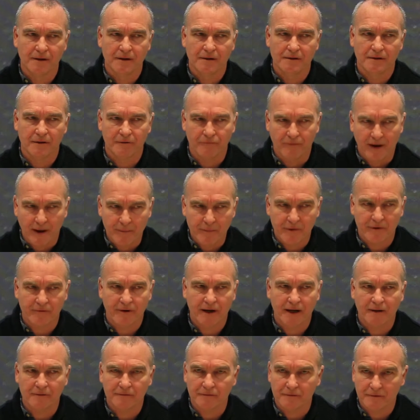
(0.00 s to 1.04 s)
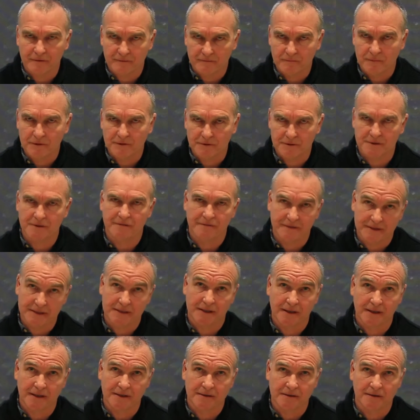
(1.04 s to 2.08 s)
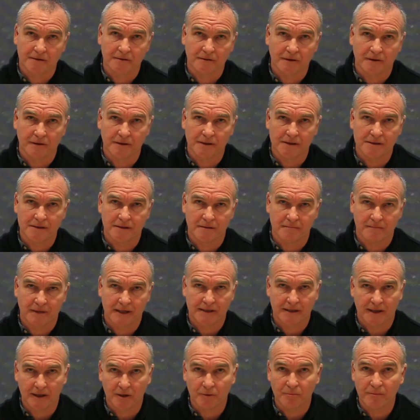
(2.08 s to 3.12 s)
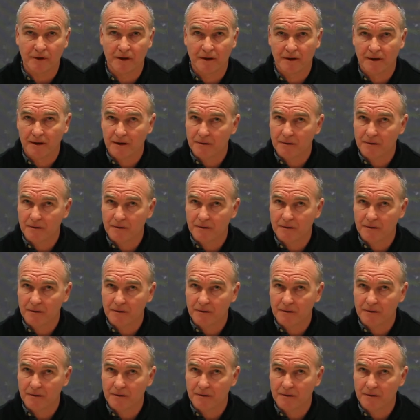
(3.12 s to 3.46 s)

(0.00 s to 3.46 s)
wraparound of more sophisticated knowledge that might help